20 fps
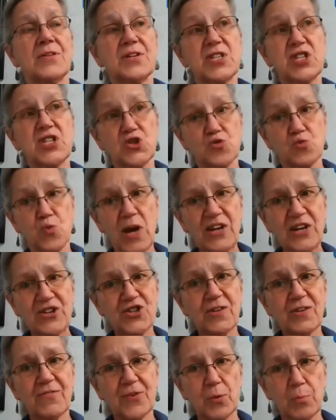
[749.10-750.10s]

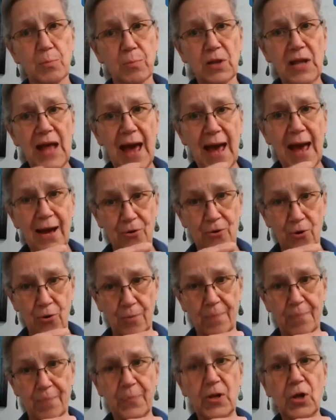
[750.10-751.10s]
stretch of your bladder
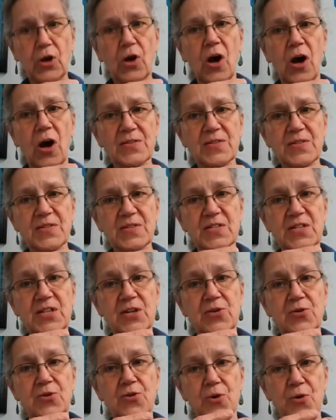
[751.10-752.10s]
causes
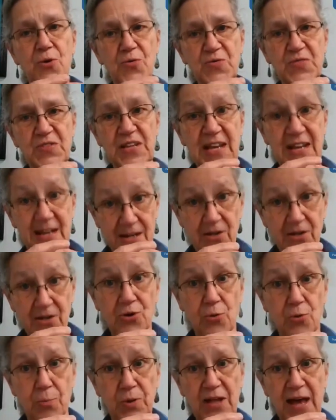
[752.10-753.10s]
the nerves in
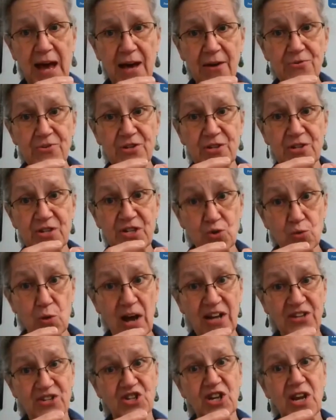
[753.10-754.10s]
your bladder to
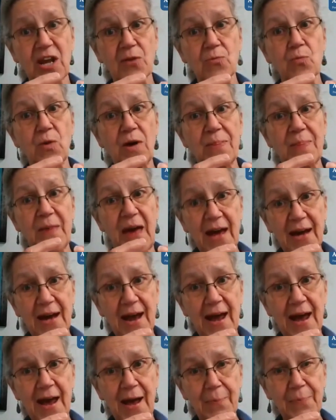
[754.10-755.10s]
stretch. And when that
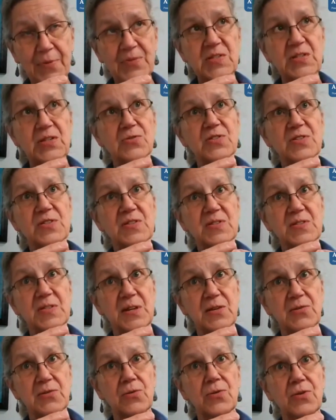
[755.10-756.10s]
happens, there's a
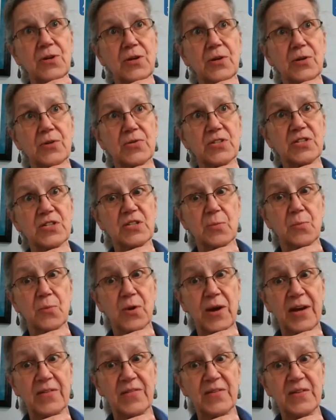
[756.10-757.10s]
signal that goes to the
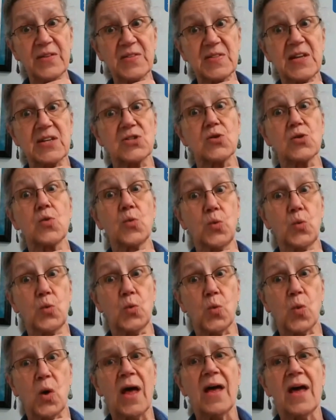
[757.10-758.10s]
brain that says,
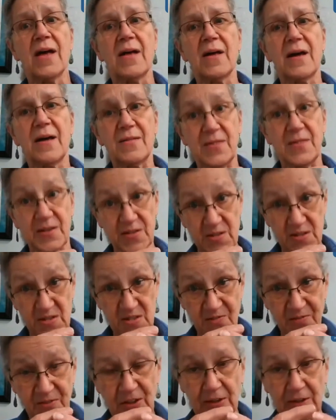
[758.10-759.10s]
ooh, this
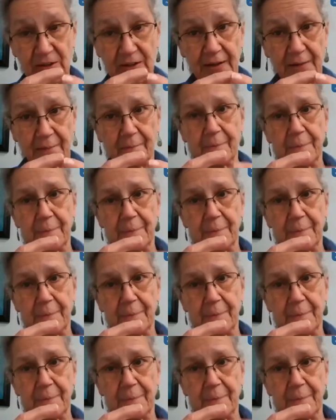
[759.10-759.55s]
is filling.